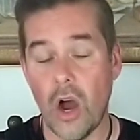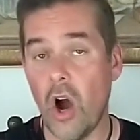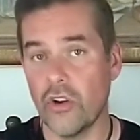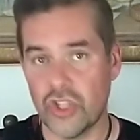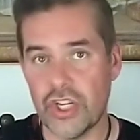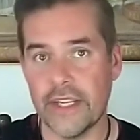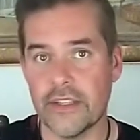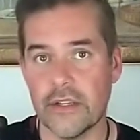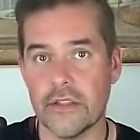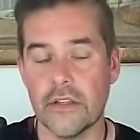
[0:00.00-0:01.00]
hard
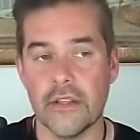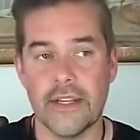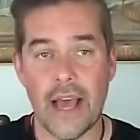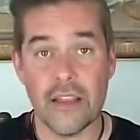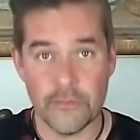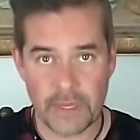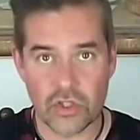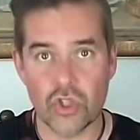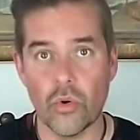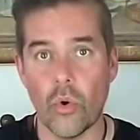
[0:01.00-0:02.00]
cheeses that has
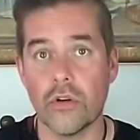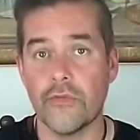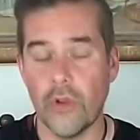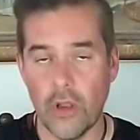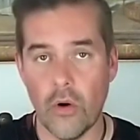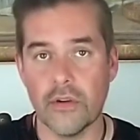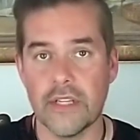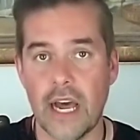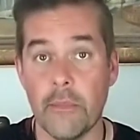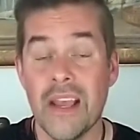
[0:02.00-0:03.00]
been stored for a
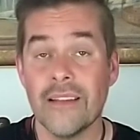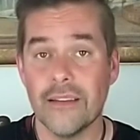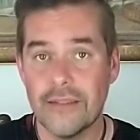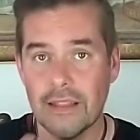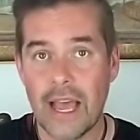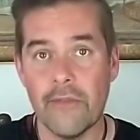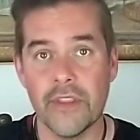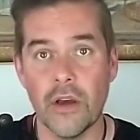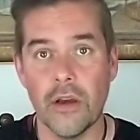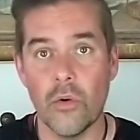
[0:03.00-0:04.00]
long time. They still
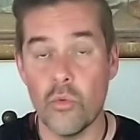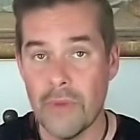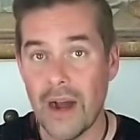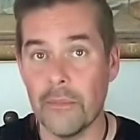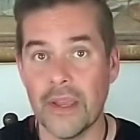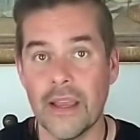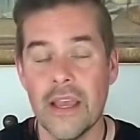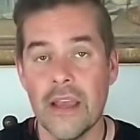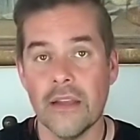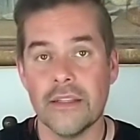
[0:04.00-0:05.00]
have the
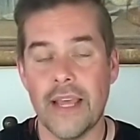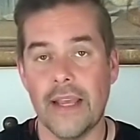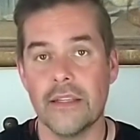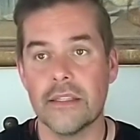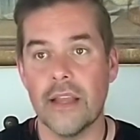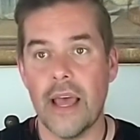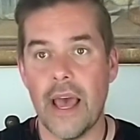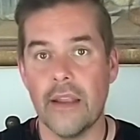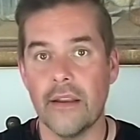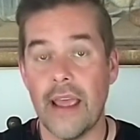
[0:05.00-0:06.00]
umami taste
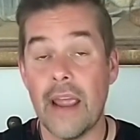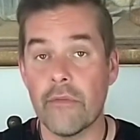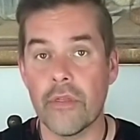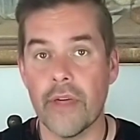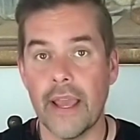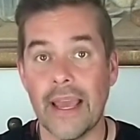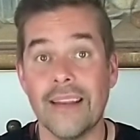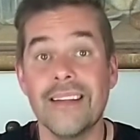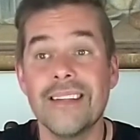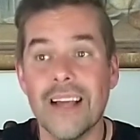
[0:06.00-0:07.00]
and everything,
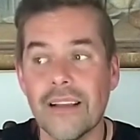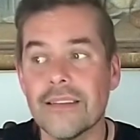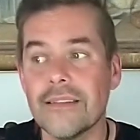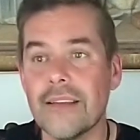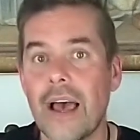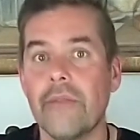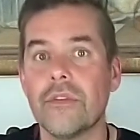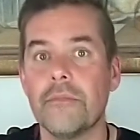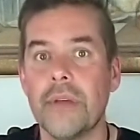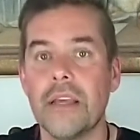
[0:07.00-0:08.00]
and it doesn't
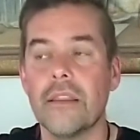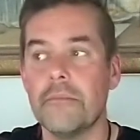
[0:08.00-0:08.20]
have to be